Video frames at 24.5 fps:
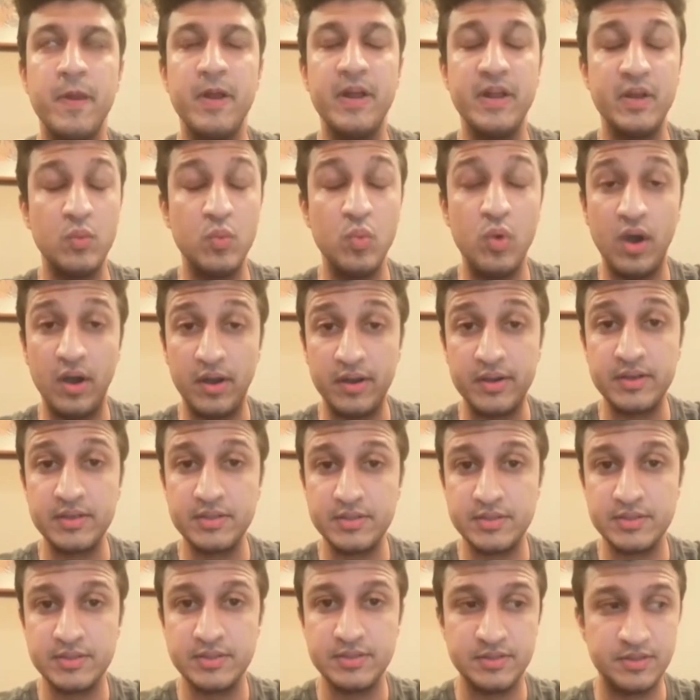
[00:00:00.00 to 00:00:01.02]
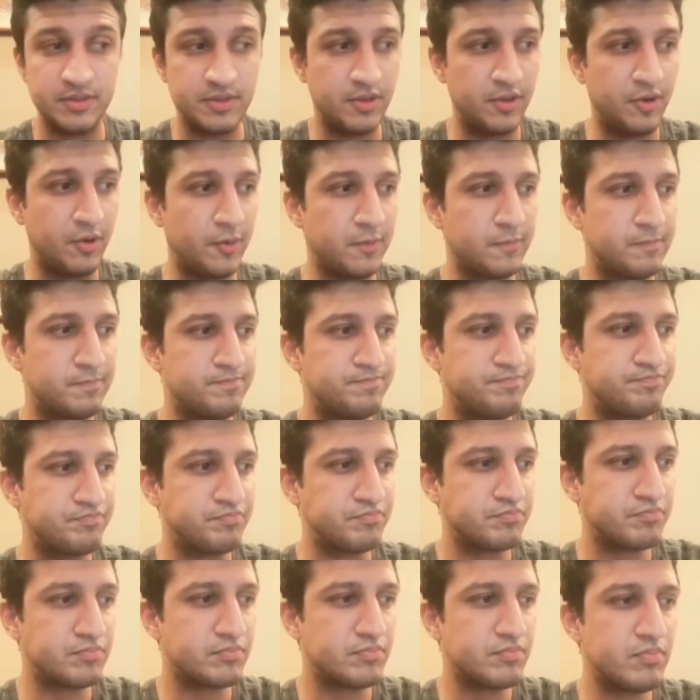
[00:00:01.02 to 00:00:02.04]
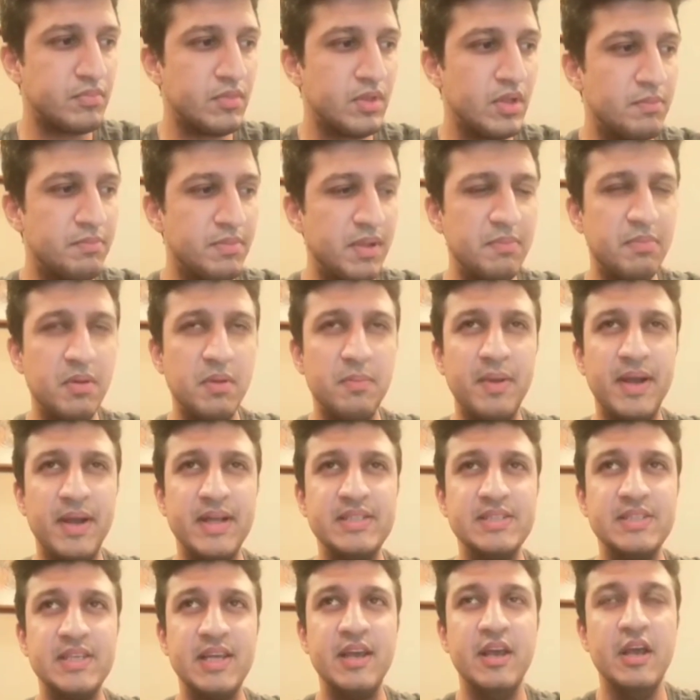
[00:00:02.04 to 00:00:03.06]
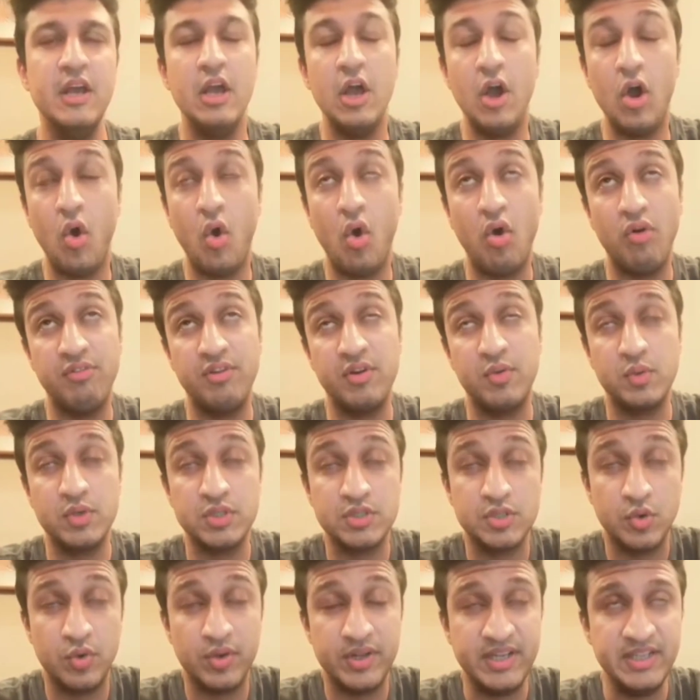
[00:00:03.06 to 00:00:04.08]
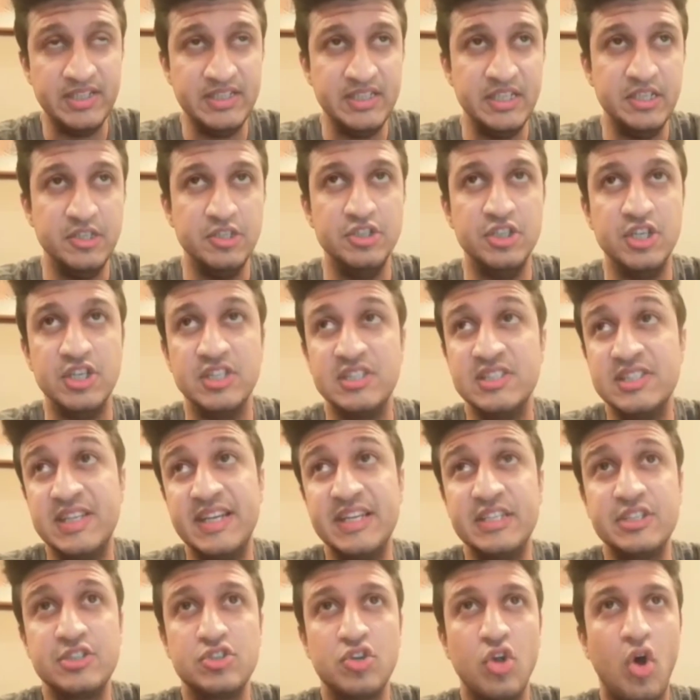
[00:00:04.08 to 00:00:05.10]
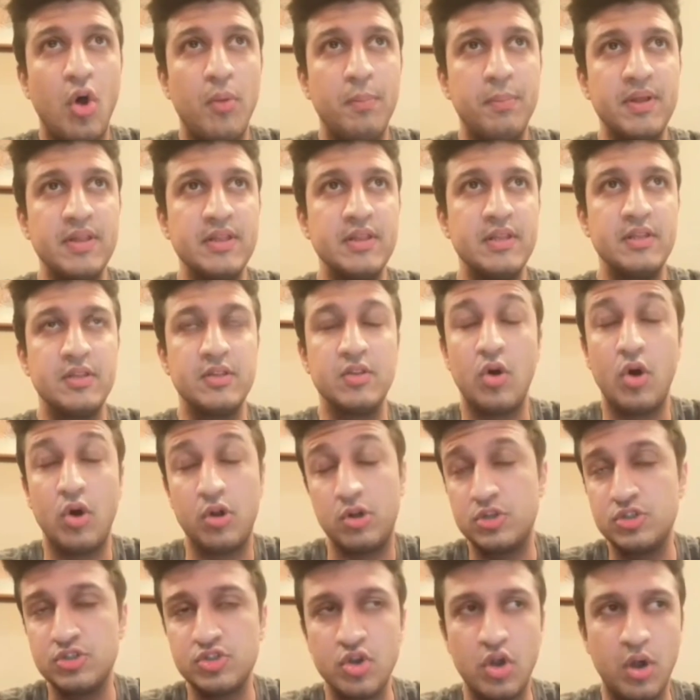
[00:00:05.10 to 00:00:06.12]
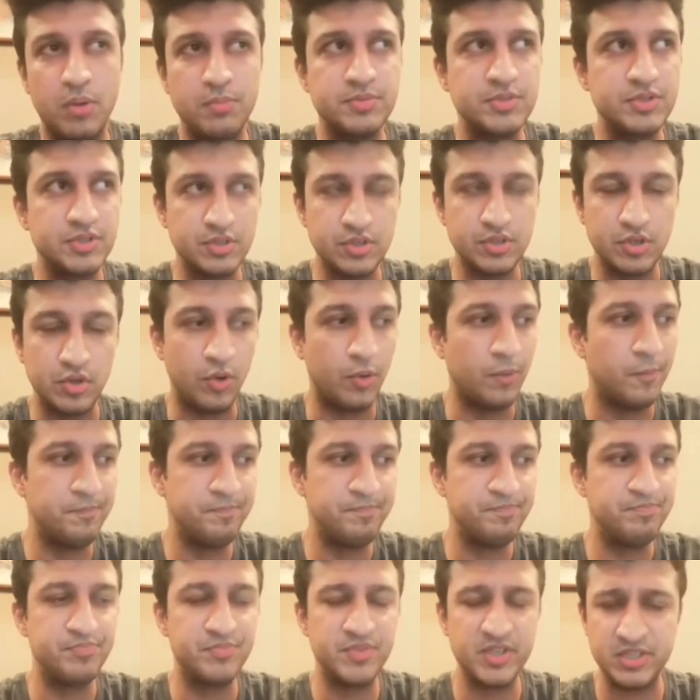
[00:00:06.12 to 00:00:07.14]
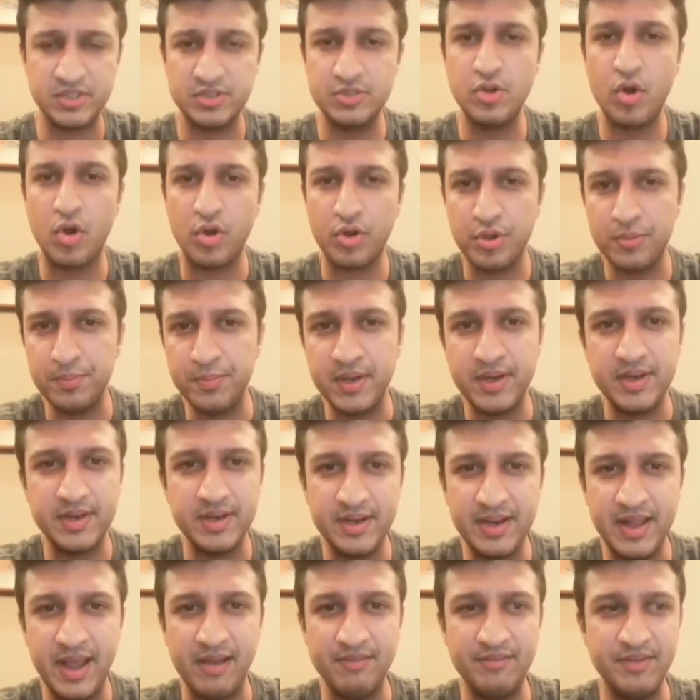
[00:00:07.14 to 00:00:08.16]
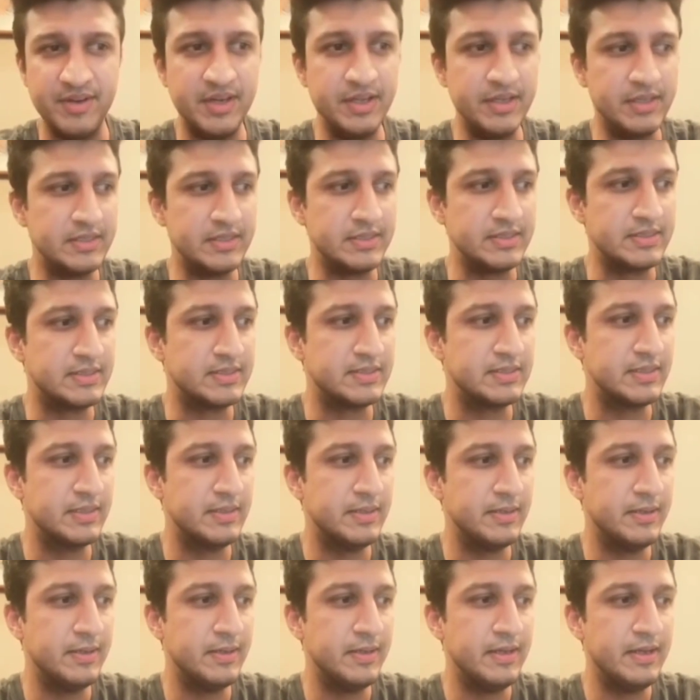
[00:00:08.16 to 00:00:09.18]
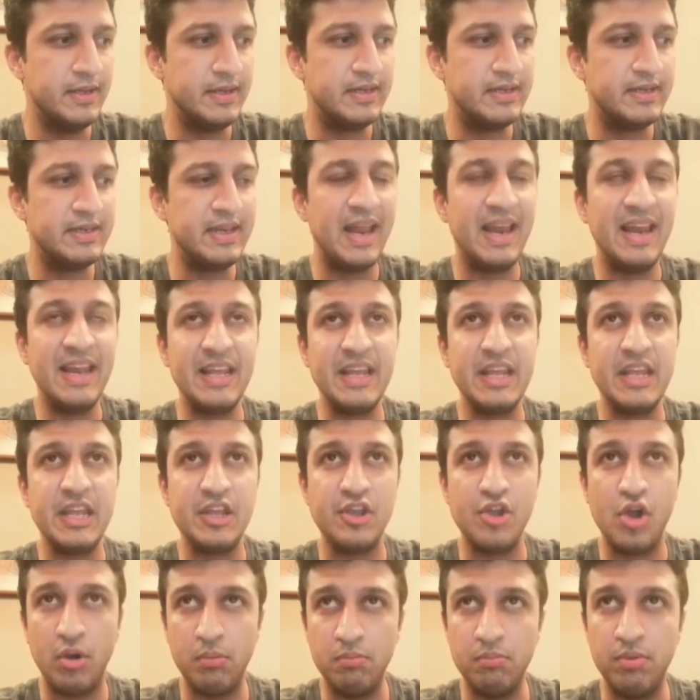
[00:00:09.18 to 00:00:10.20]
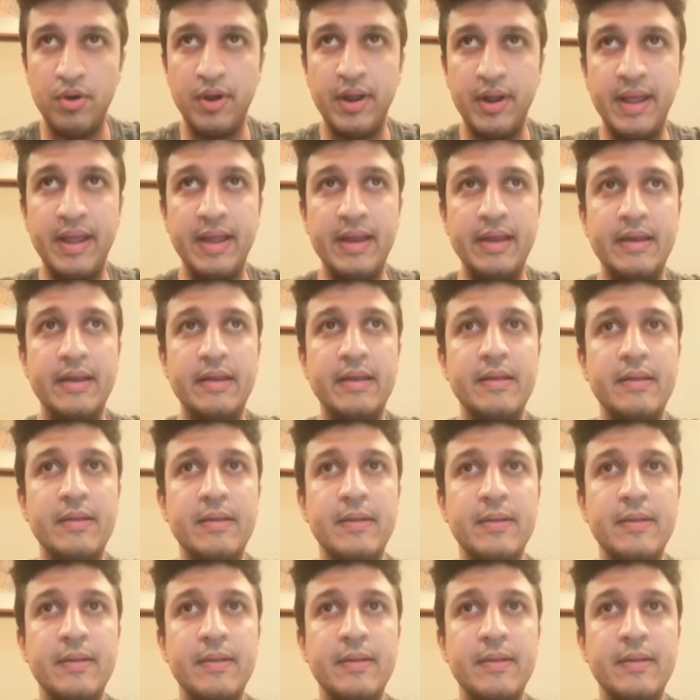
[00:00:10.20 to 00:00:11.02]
it works, People might say, oh, if it was so easy to just say stop and the thought stops. No, there's documented evidence. Telling your brain,